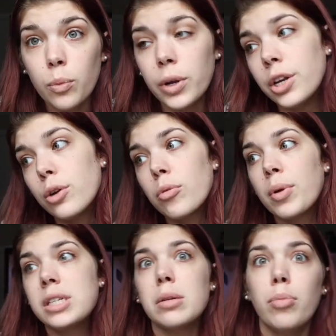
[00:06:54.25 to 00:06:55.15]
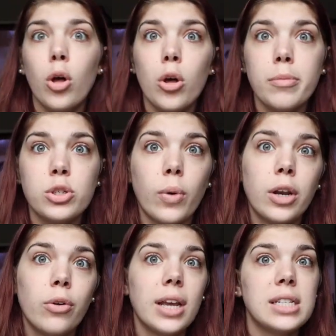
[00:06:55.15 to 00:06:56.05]
When do you replace the bulbs? Do I
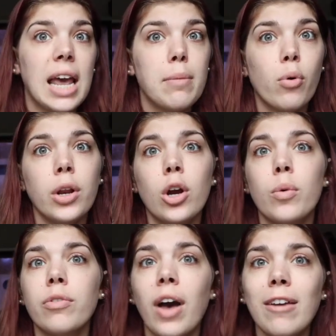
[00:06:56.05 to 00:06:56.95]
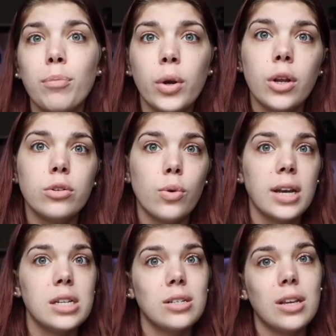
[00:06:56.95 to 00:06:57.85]
know to get 10.0 or 5.0? Do I
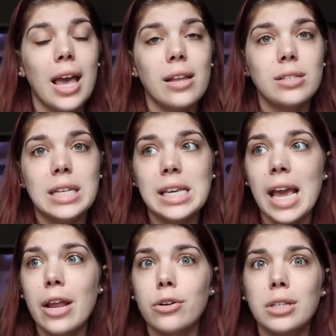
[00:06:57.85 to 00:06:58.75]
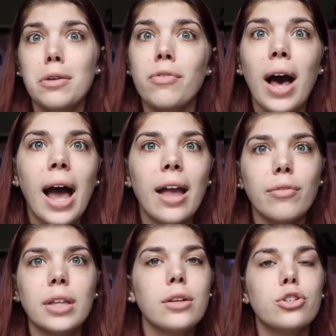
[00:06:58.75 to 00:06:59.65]
need to get T8 or T5?
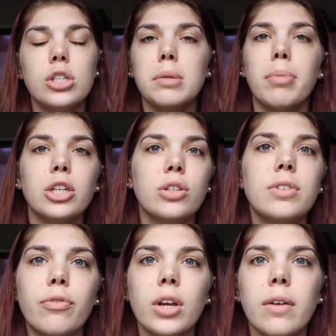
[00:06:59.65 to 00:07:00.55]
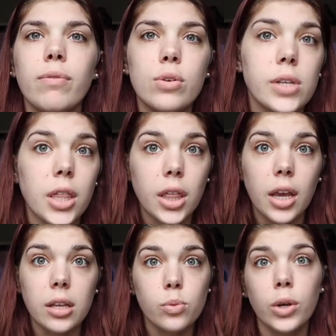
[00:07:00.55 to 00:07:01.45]
Like there's just a bunch of different confusing
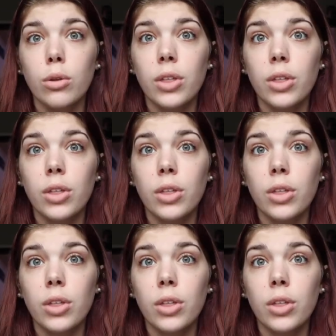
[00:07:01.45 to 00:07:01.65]
things when you